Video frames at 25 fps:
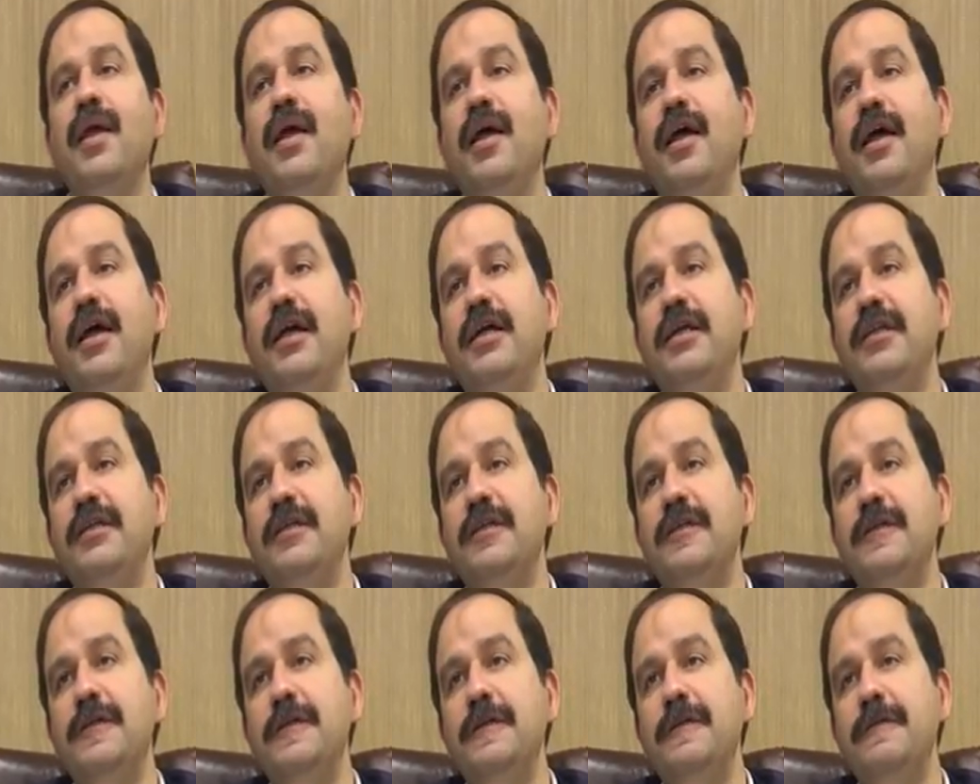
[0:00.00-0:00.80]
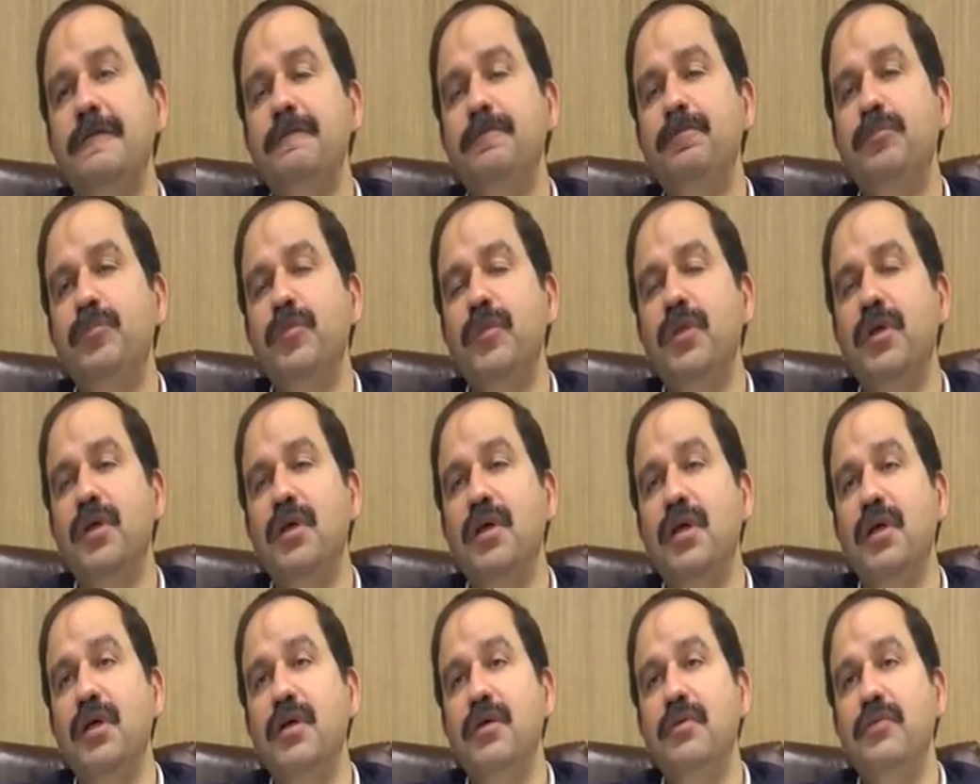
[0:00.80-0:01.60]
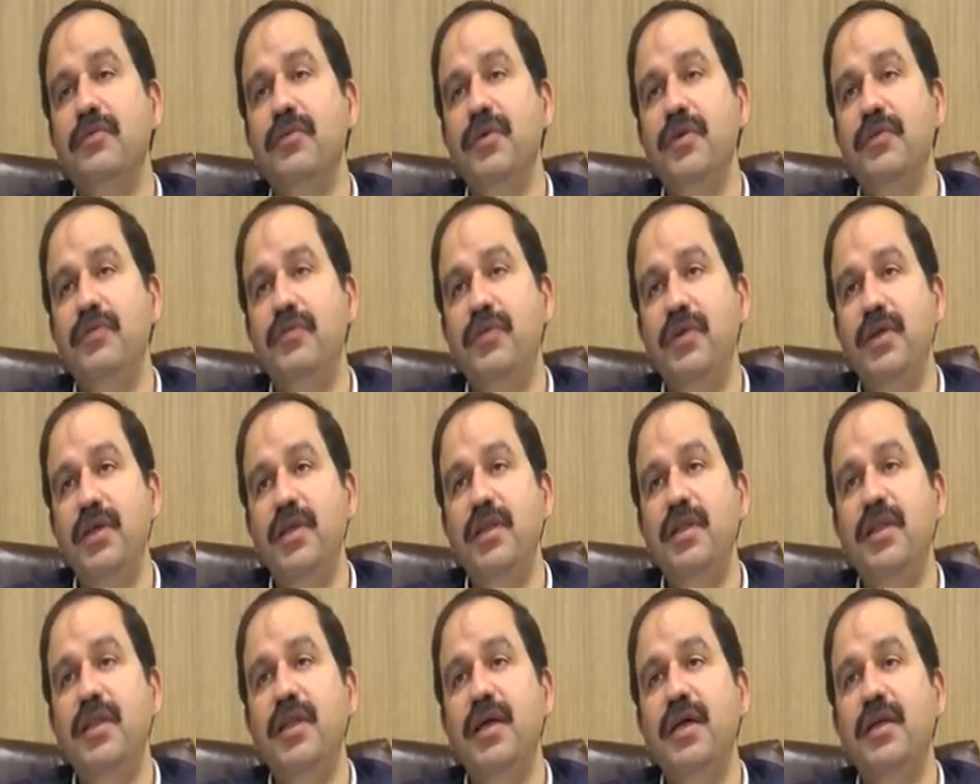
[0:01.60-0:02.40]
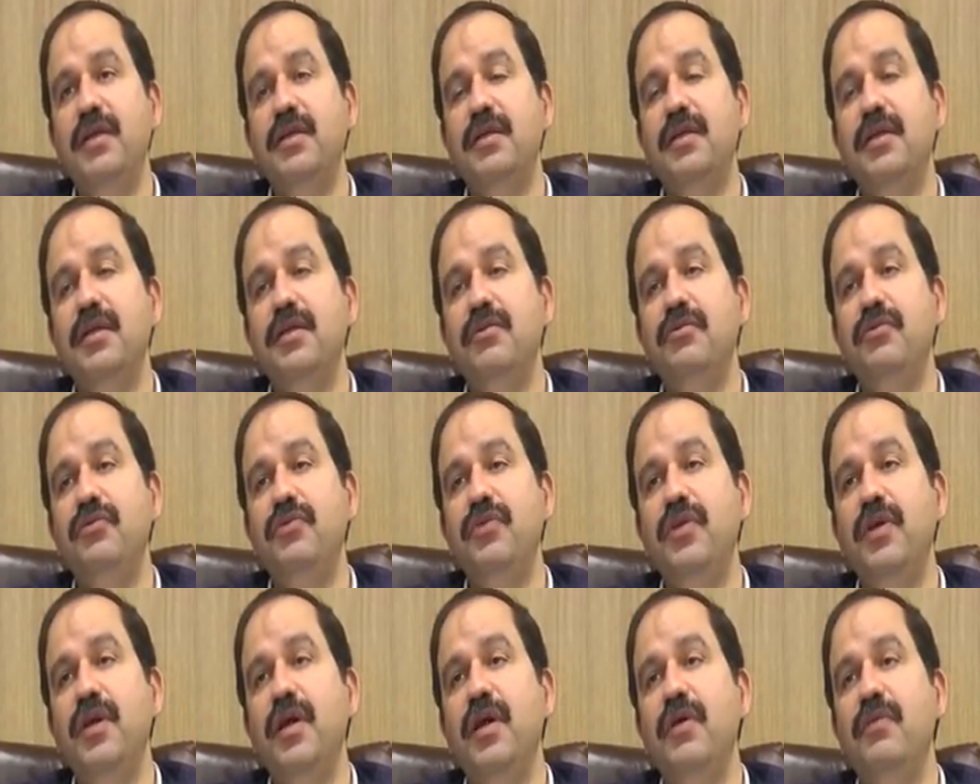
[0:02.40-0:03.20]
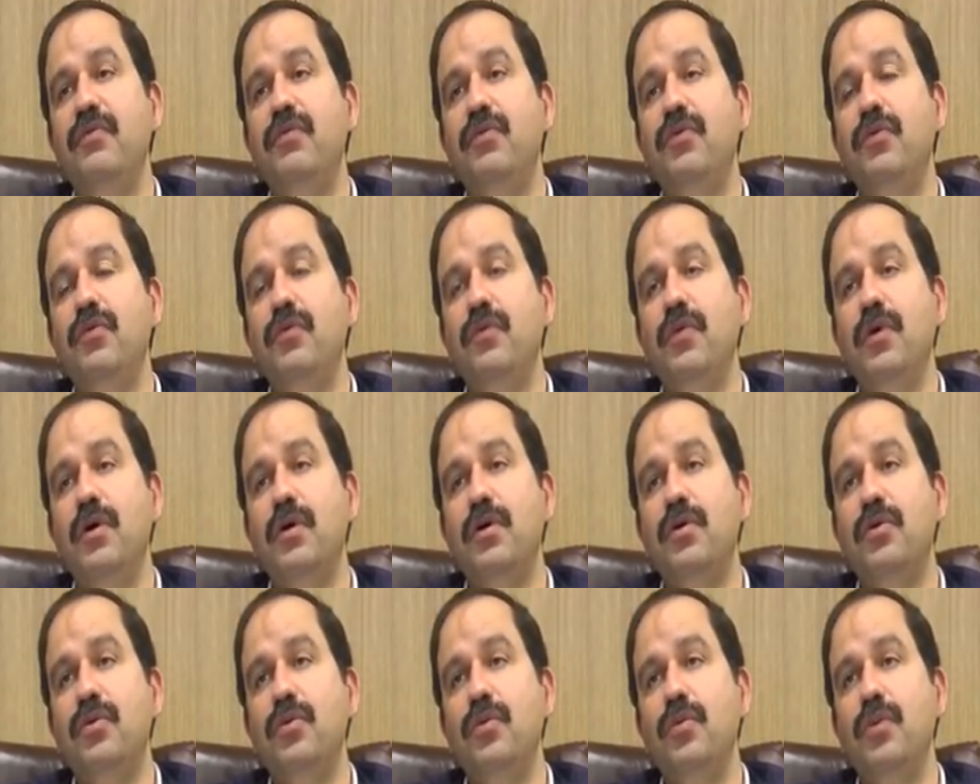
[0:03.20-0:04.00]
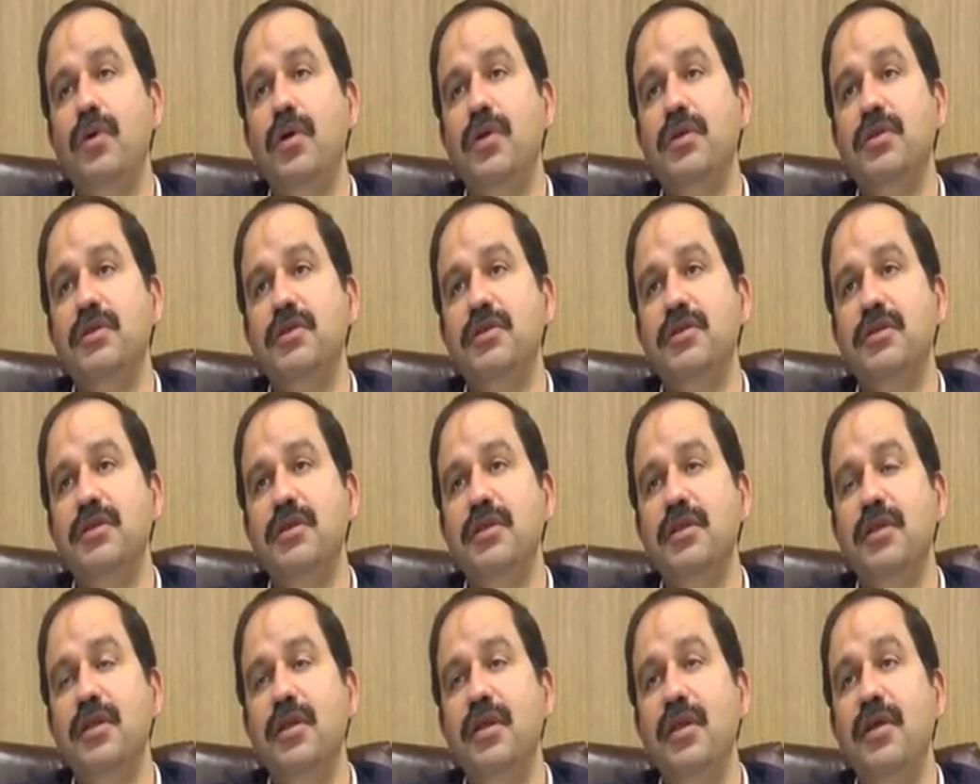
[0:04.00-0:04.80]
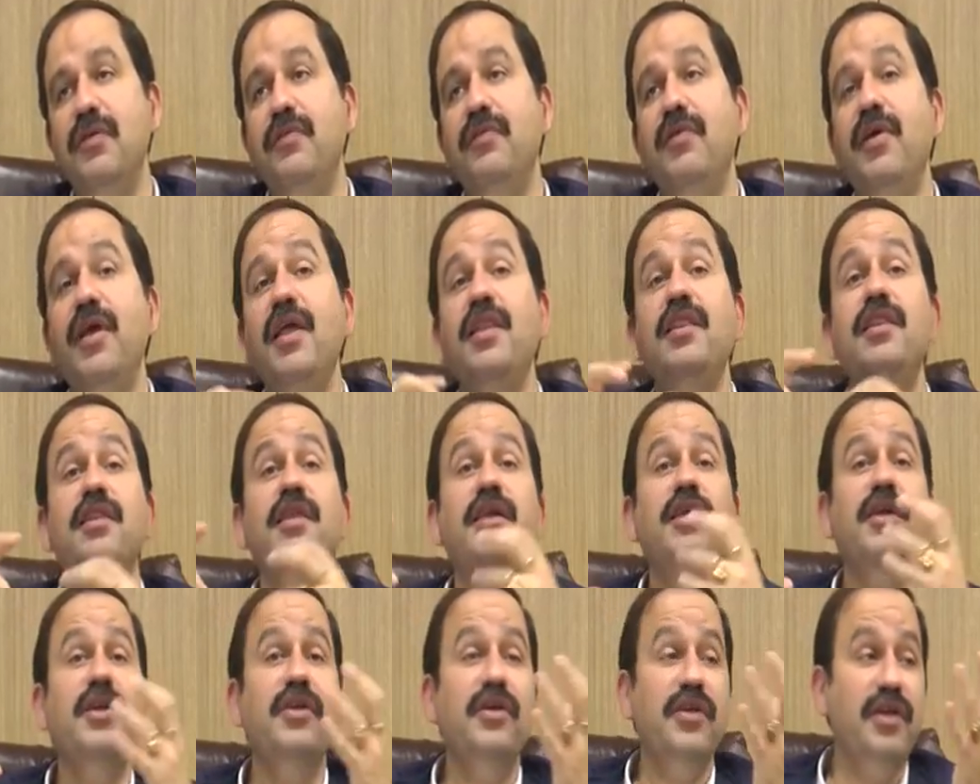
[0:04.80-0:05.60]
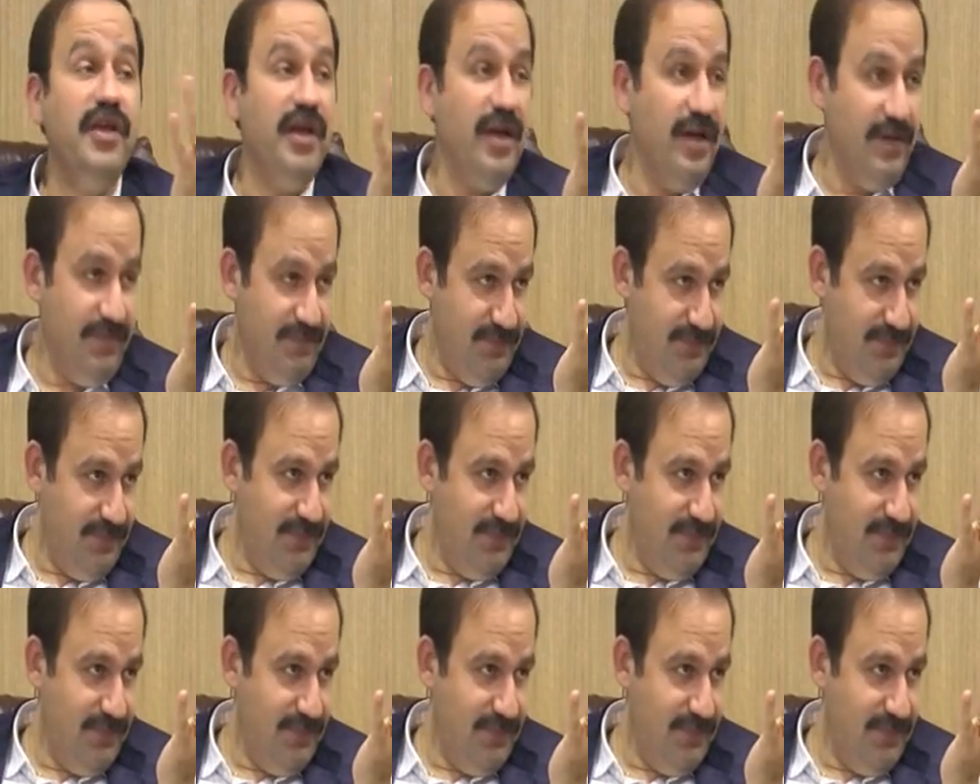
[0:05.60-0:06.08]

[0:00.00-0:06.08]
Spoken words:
and we feel that if we have to work towards live healthy India,